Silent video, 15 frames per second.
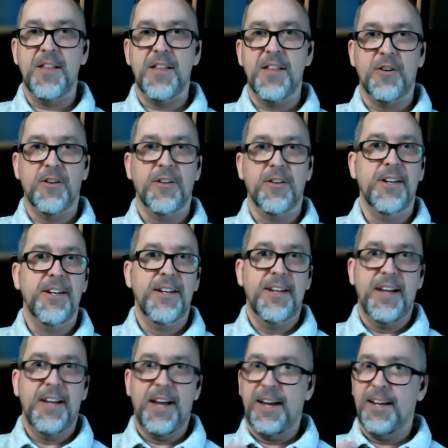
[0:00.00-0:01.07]
other
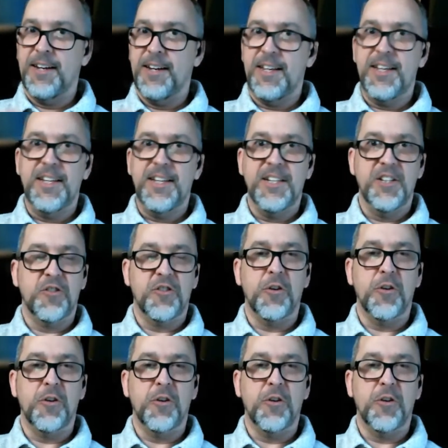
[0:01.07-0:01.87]
and is